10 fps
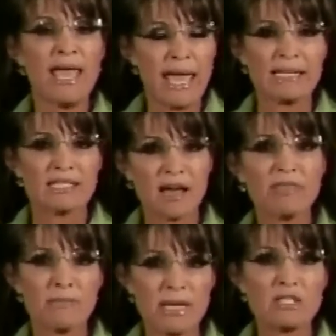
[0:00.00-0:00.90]
And it's not the
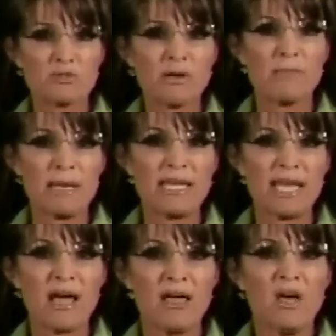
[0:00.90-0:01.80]
mainstream
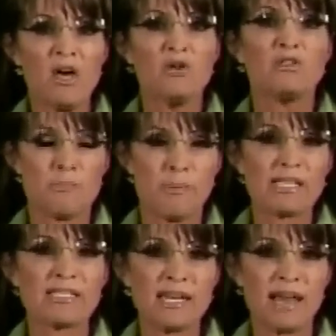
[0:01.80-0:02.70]
media who's
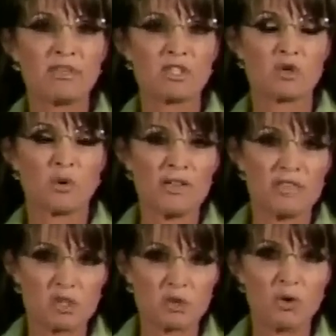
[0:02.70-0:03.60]
busting out the story, the
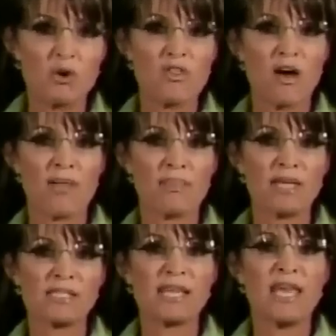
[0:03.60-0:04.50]
truth on
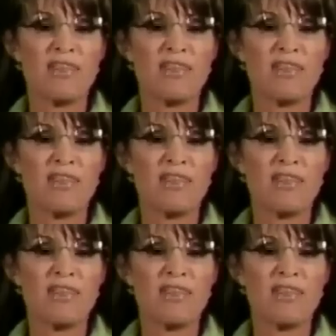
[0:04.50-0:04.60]
this.